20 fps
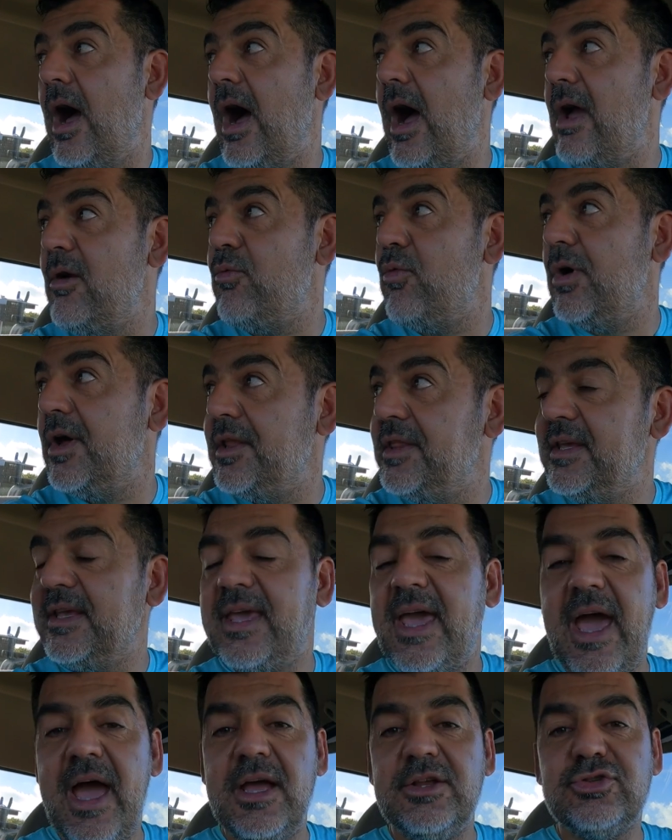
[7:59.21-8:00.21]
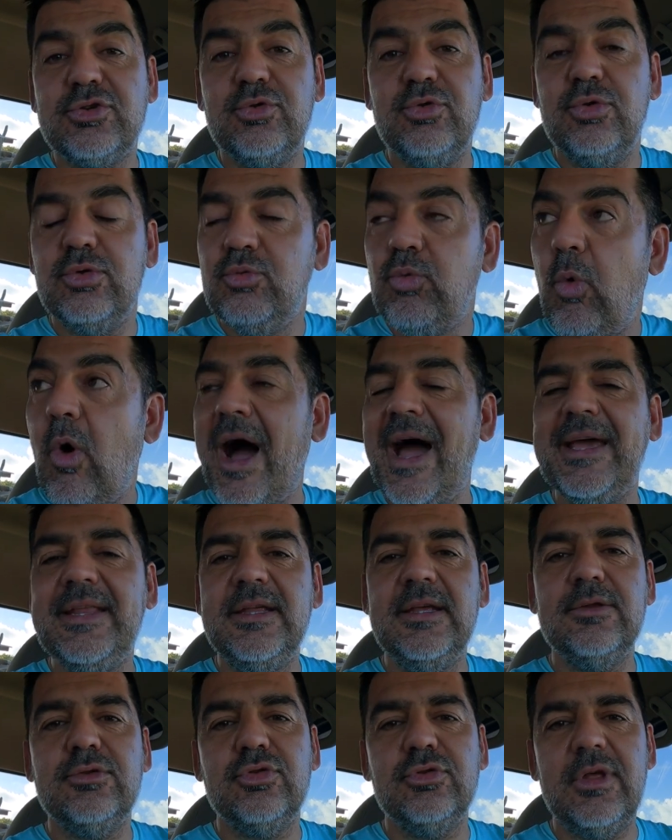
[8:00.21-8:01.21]
i want to catch good
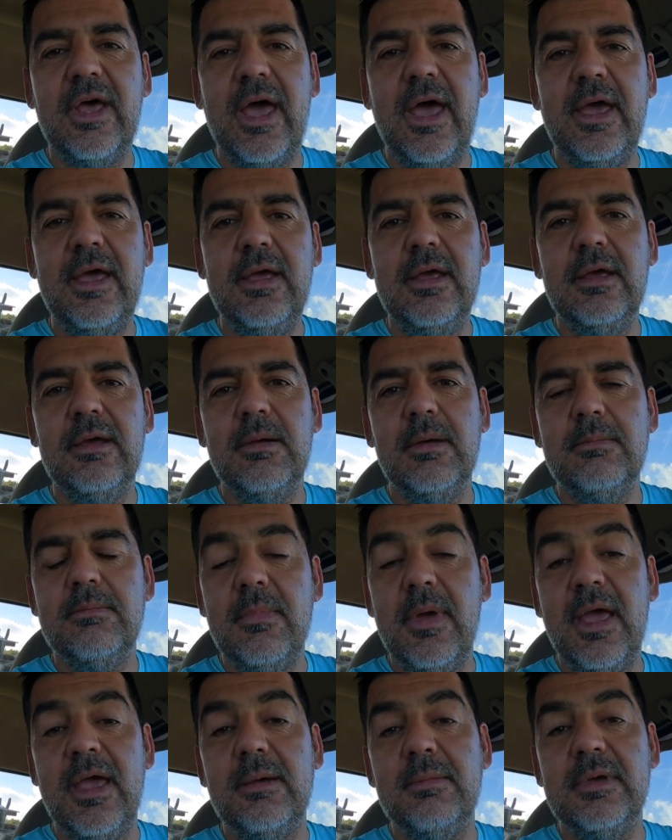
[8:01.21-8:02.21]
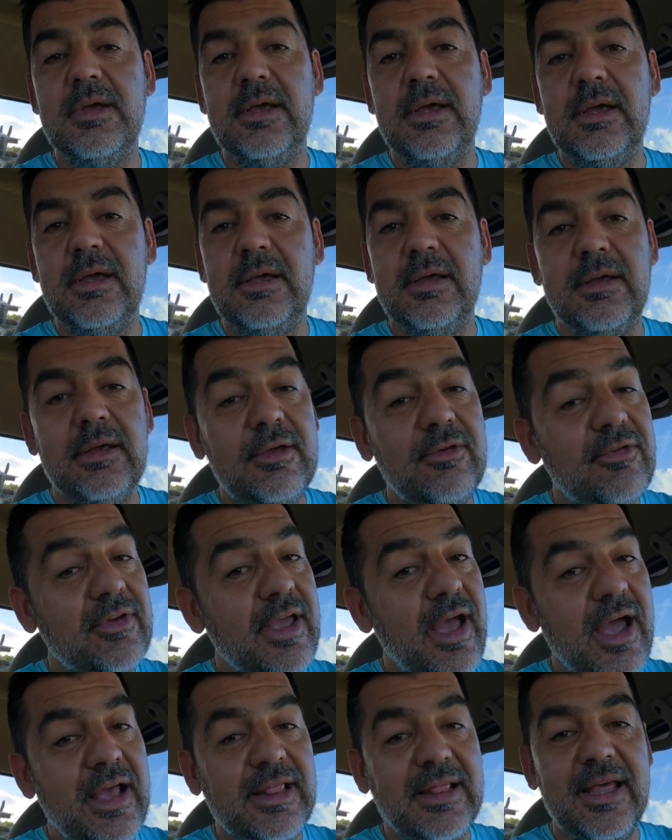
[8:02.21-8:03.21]
whiting today maybe if you
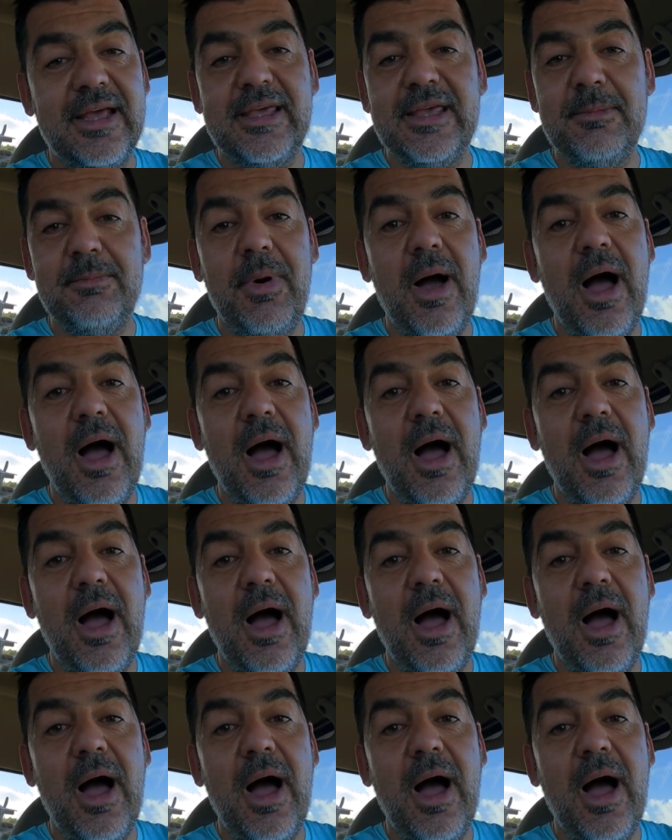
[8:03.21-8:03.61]
got lucky